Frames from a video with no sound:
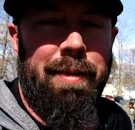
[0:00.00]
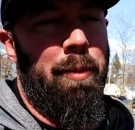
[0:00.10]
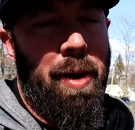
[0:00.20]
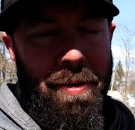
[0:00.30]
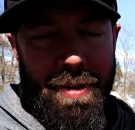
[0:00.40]

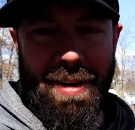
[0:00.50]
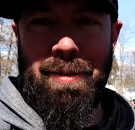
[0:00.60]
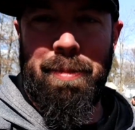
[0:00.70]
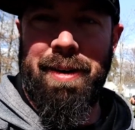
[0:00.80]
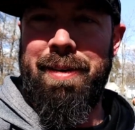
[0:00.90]
The weather
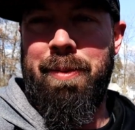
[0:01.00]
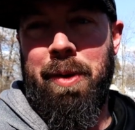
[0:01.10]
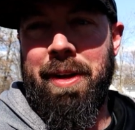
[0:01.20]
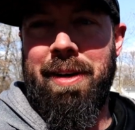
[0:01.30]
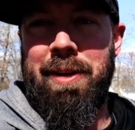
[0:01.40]
didn't, but
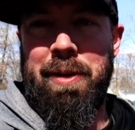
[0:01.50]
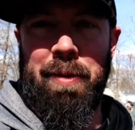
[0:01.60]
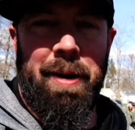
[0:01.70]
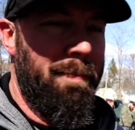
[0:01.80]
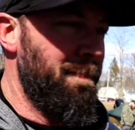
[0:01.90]
what are you going to do,
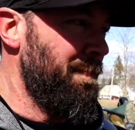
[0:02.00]
right?